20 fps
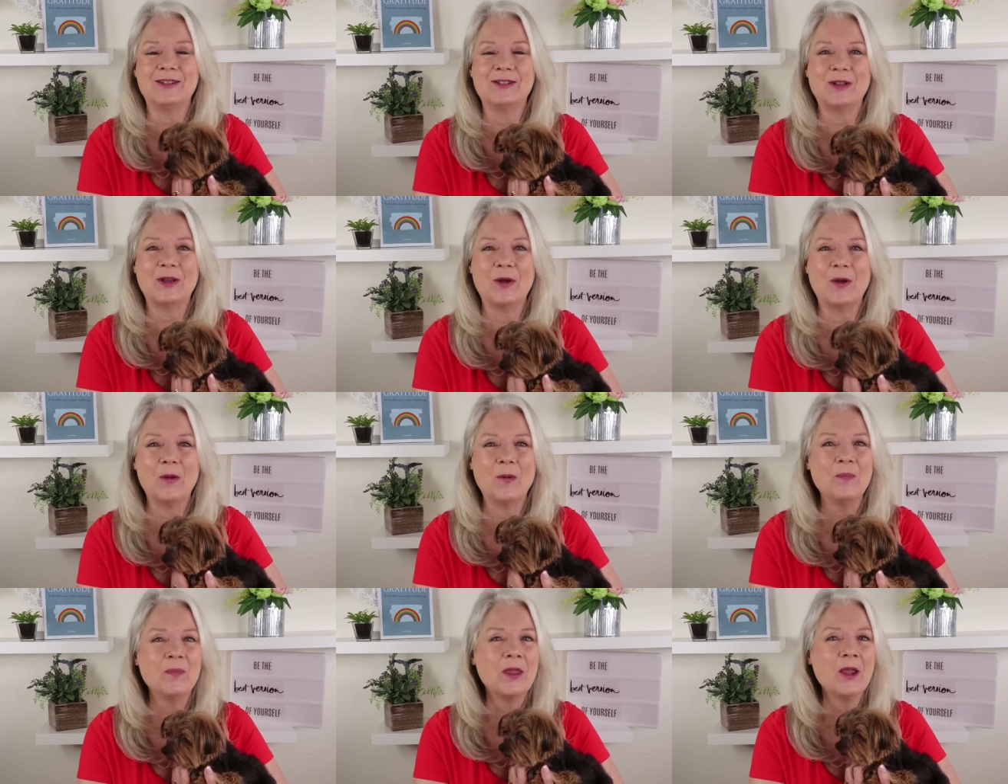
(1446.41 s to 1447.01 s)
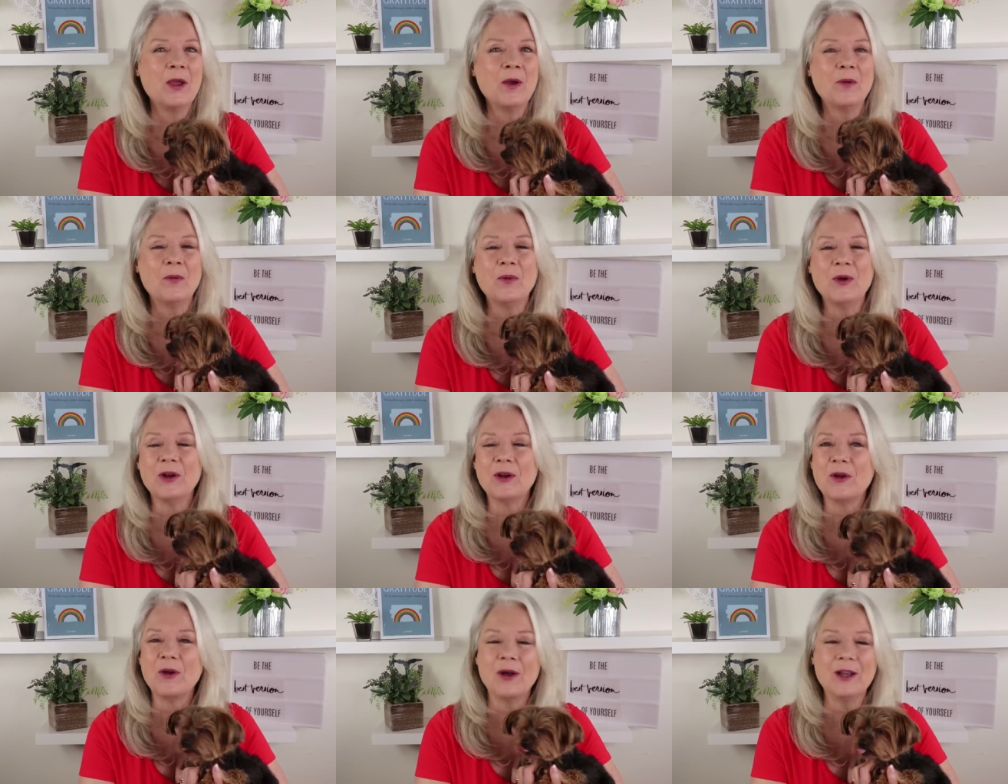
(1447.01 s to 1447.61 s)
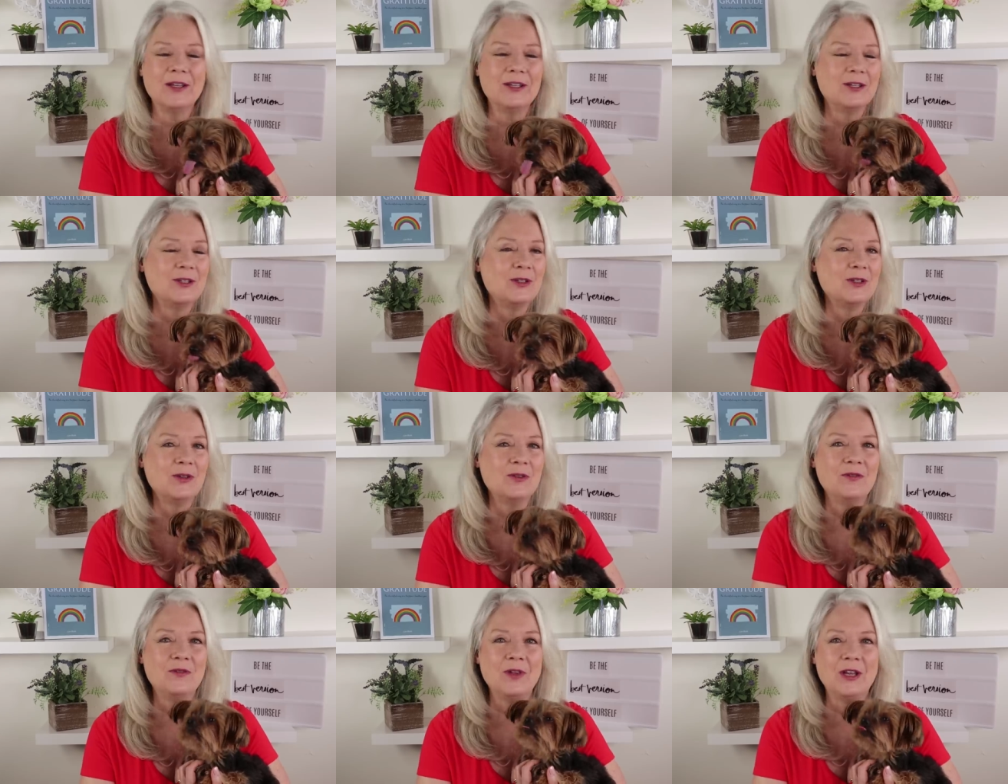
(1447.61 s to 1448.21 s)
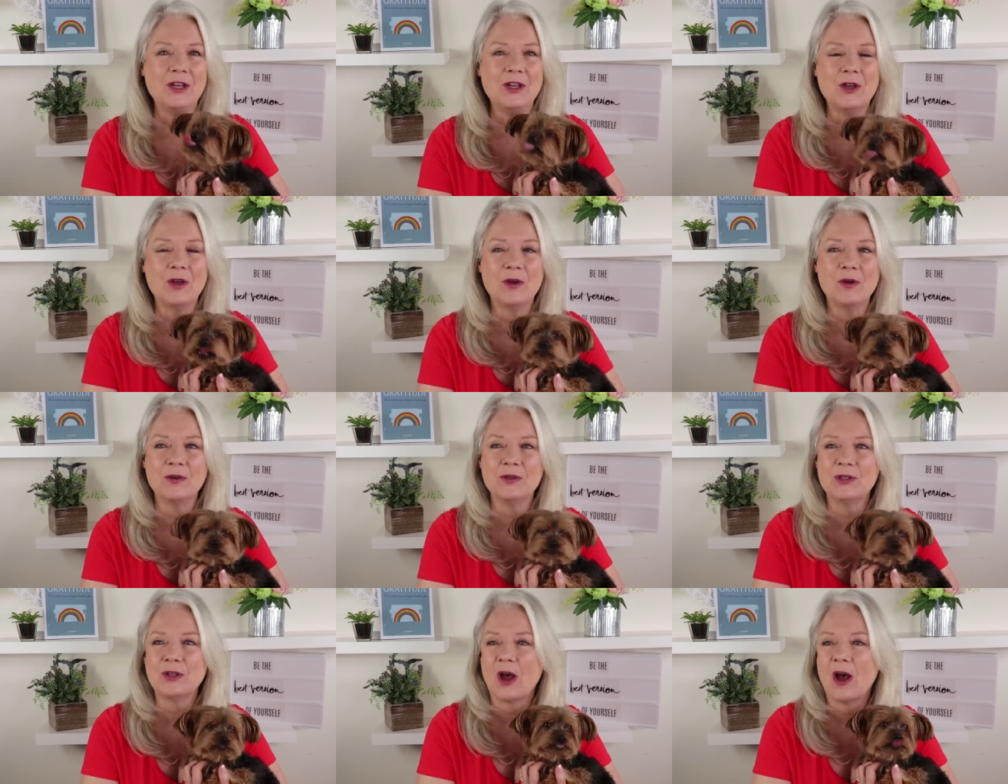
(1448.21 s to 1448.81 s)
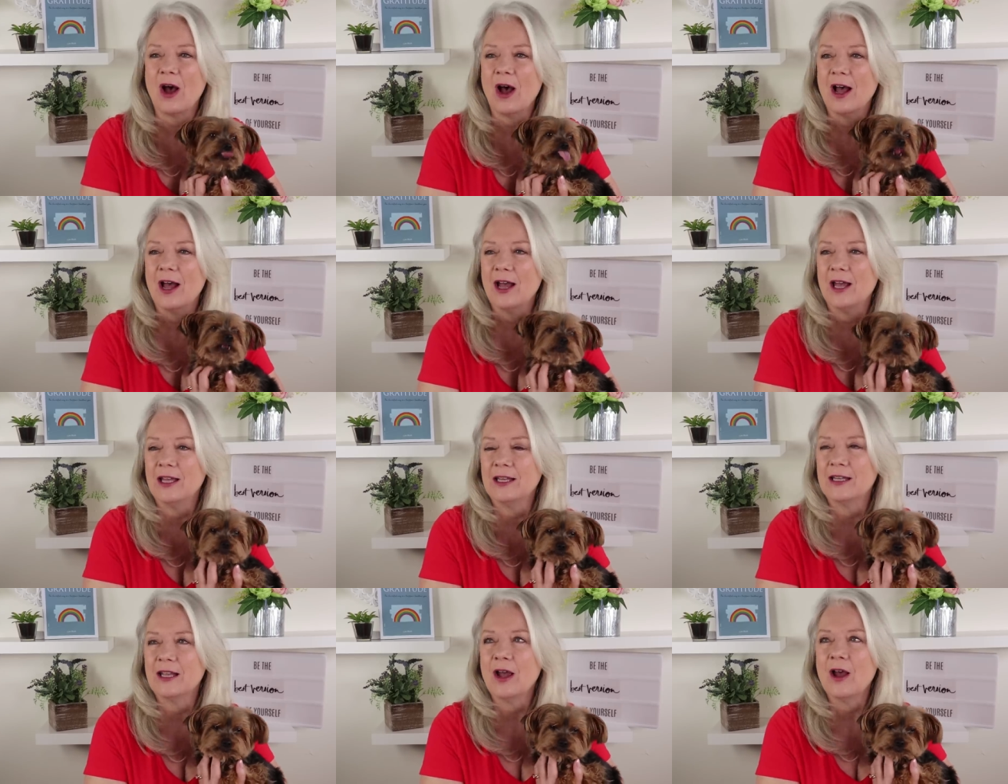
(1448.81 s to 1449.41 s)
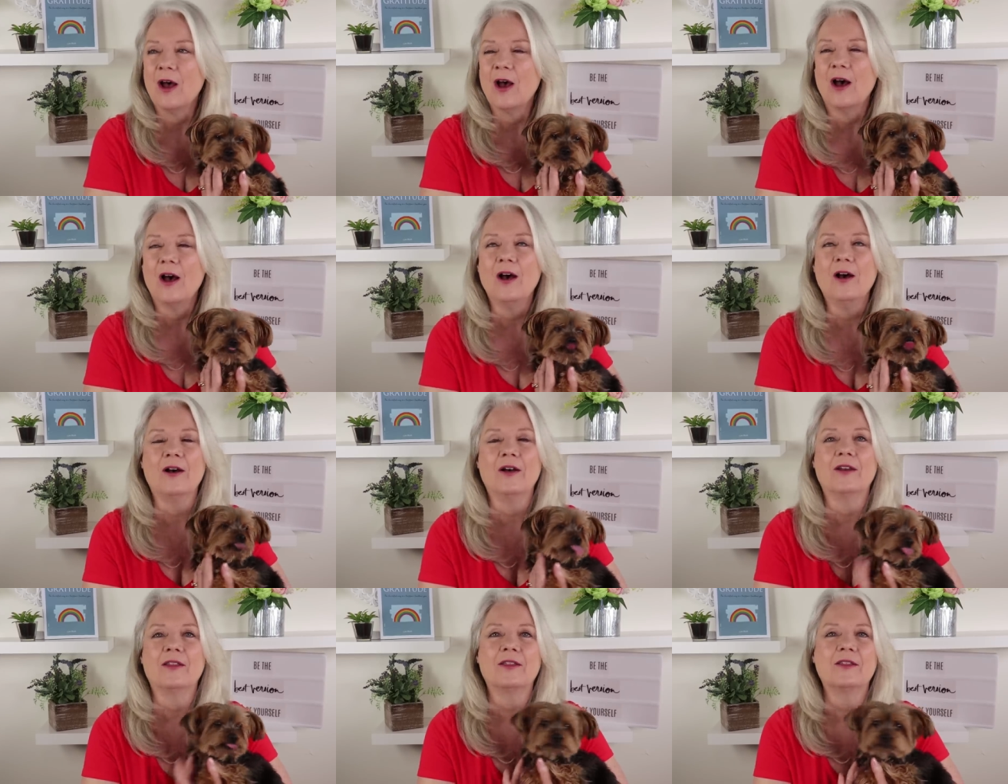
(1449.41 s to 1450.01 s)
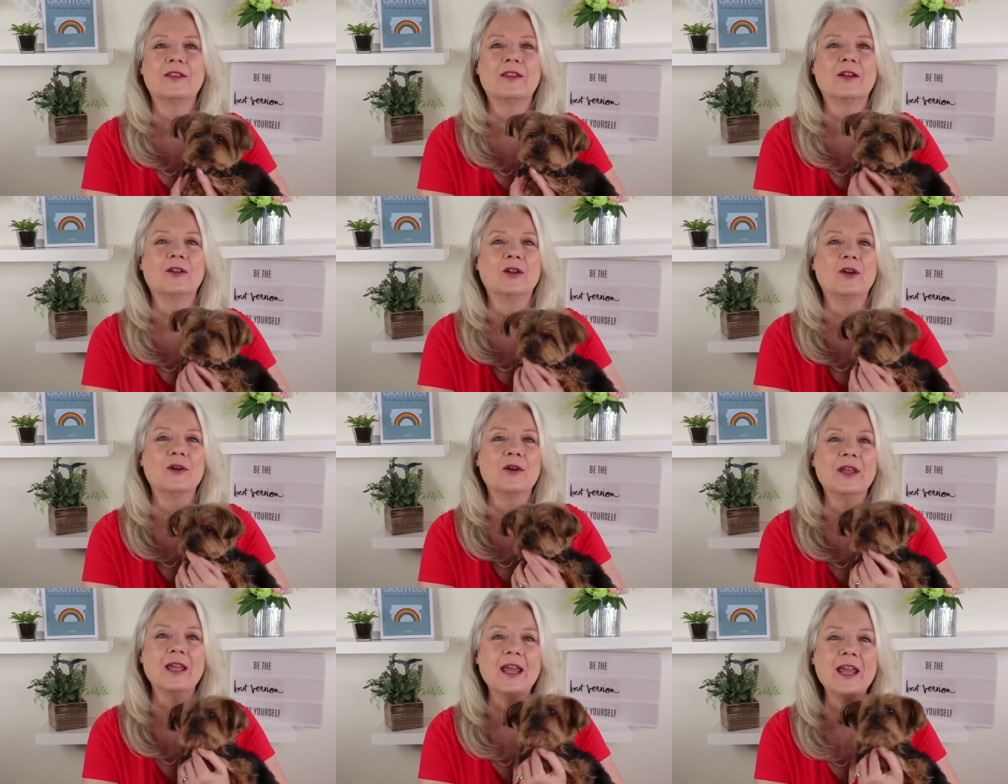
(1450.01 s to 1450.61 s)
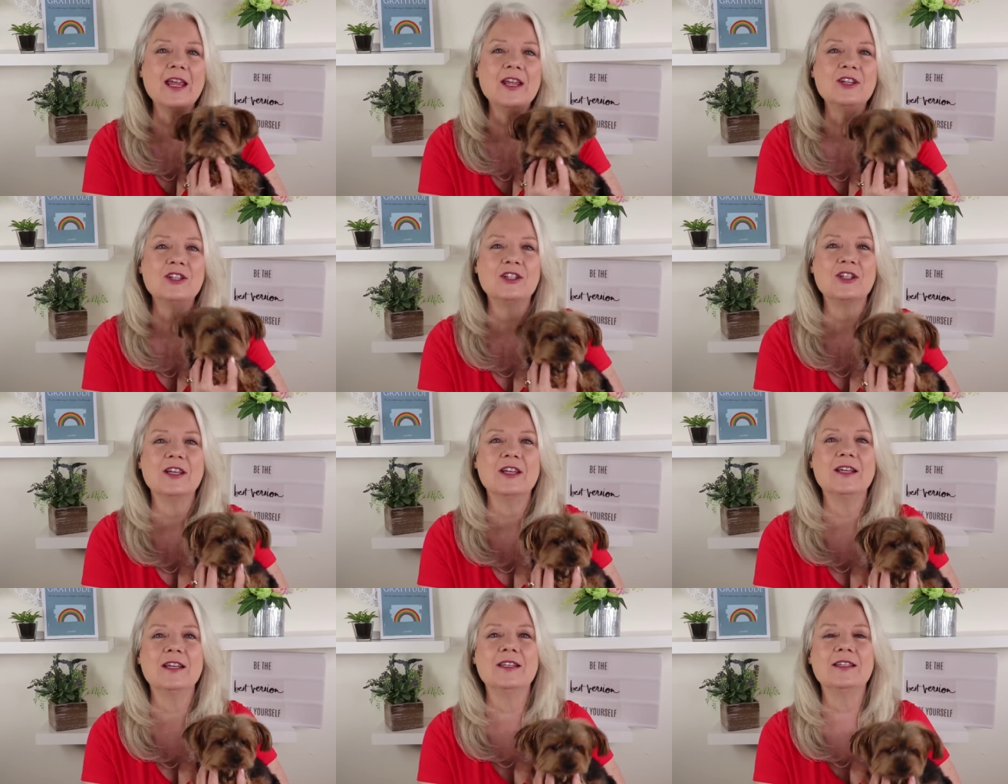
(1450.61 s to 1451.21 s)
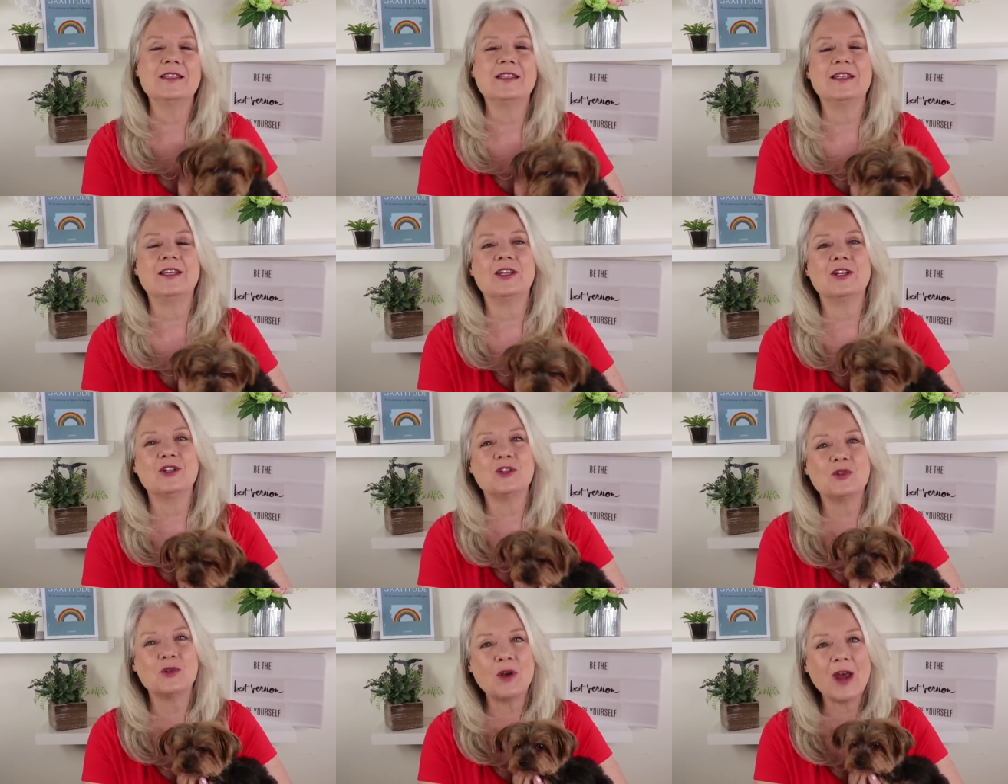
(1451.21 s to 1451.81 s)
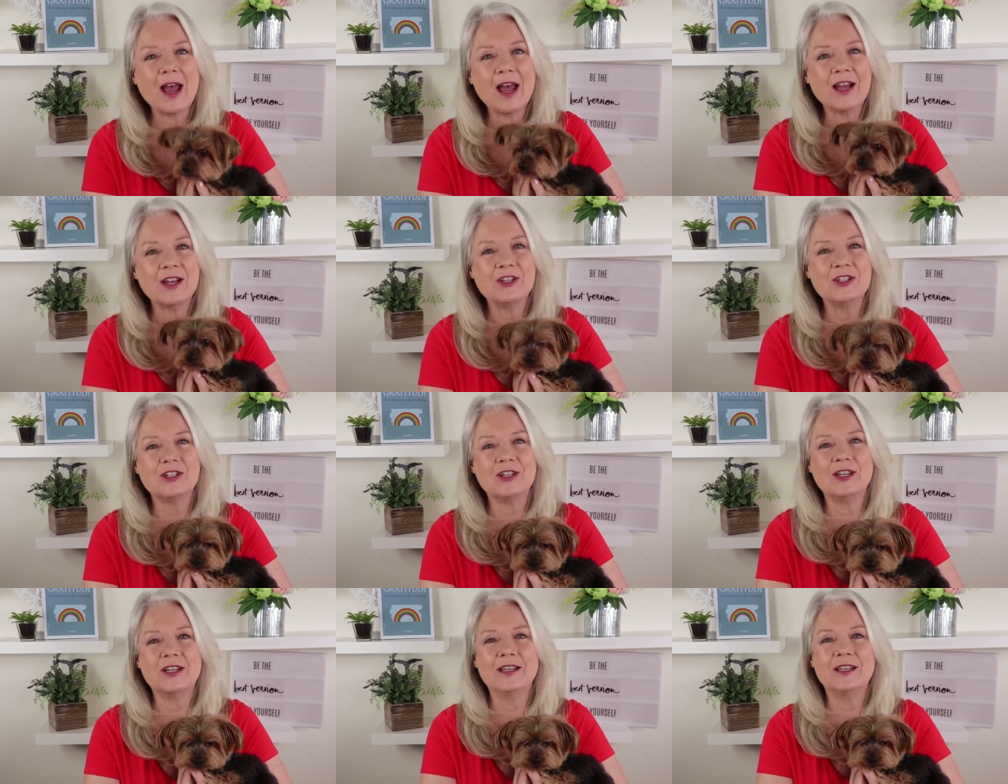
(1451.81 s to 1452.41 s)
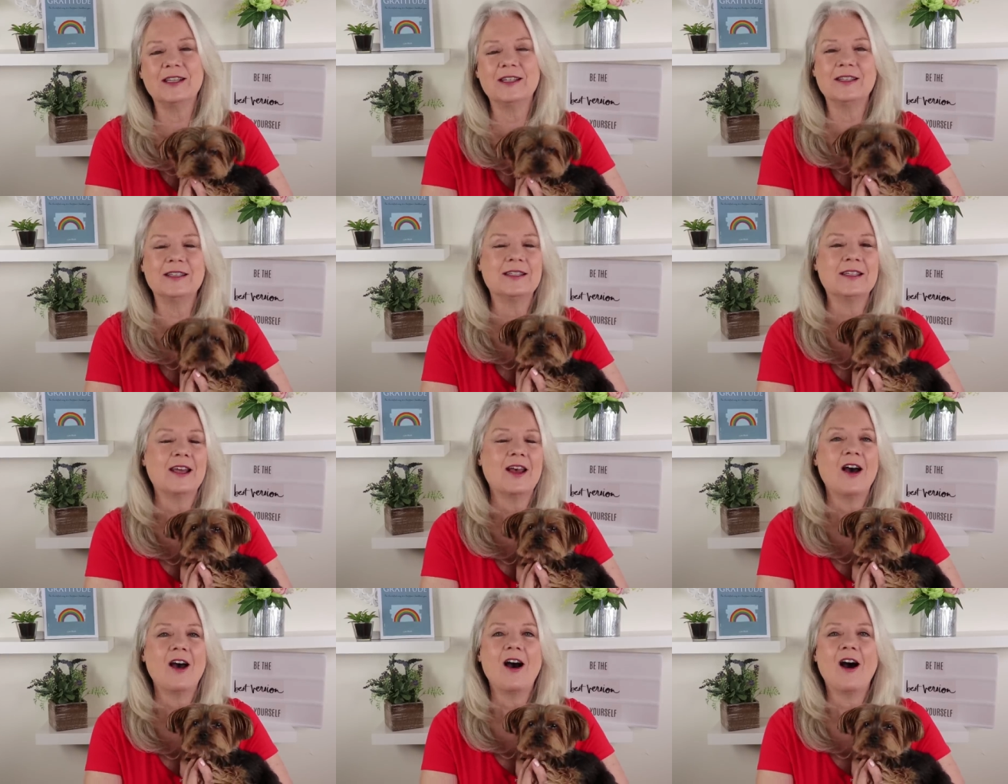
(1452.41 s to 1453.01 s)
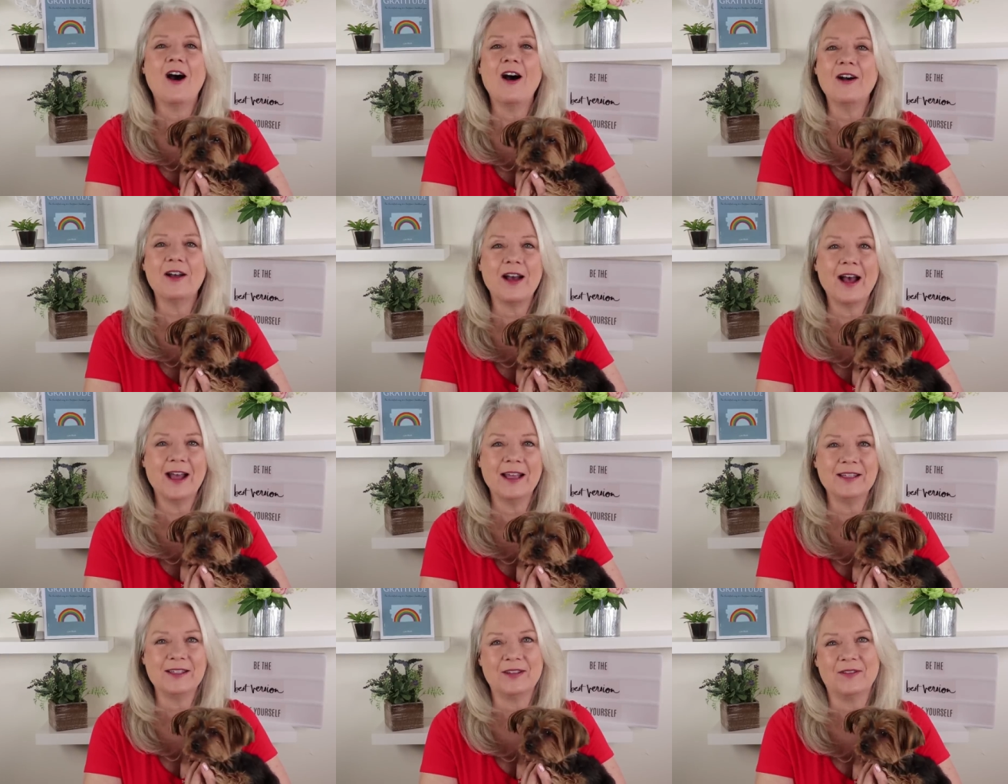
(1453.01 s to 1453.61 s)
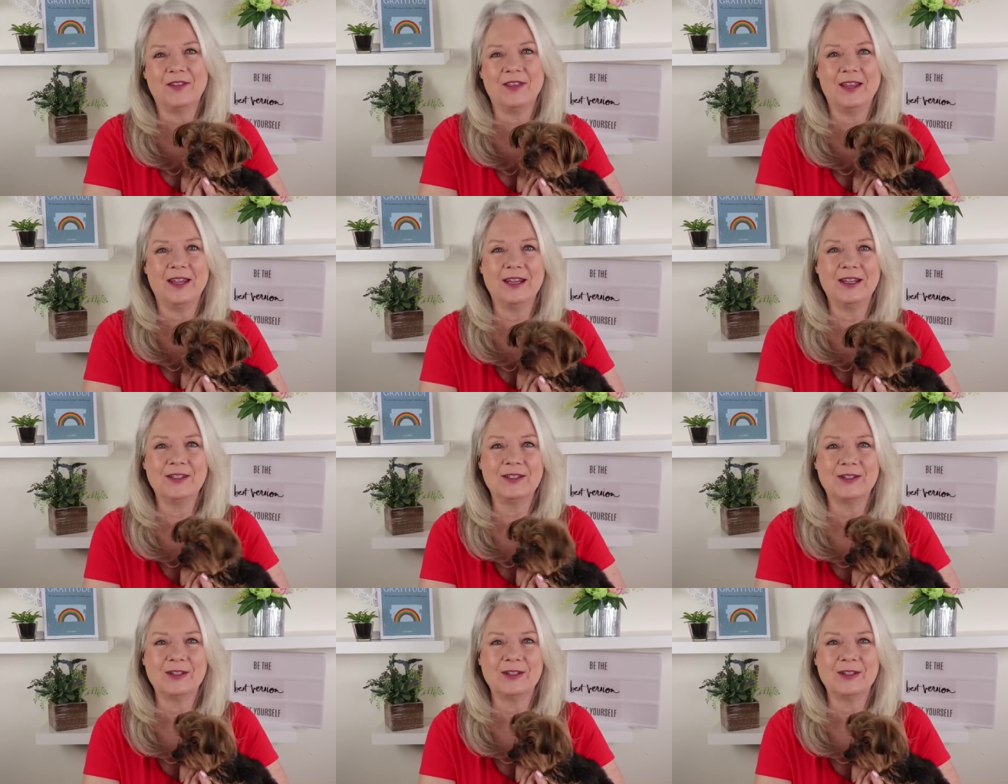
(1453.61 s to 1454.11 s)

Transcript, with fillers: So we're going to do videos on, oh, the locations, the attractions, all kinds of things.